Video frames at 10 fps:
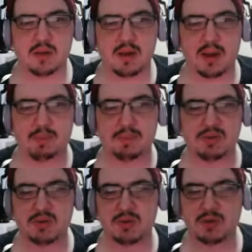Apples
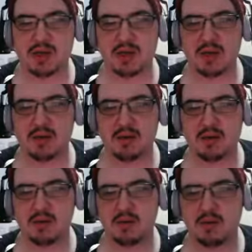are
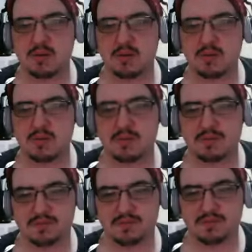shining.
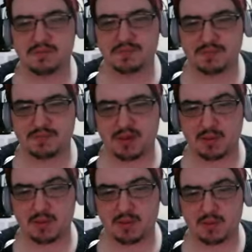I don't know why.
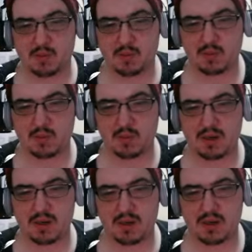They just
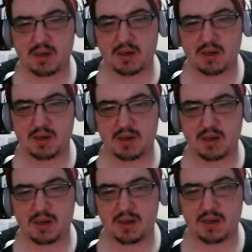are. I
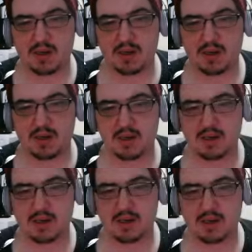hate that it falls off the
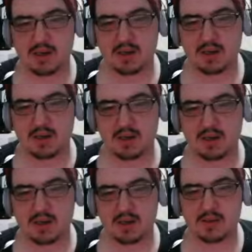ledge and just
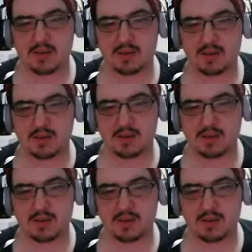disappears.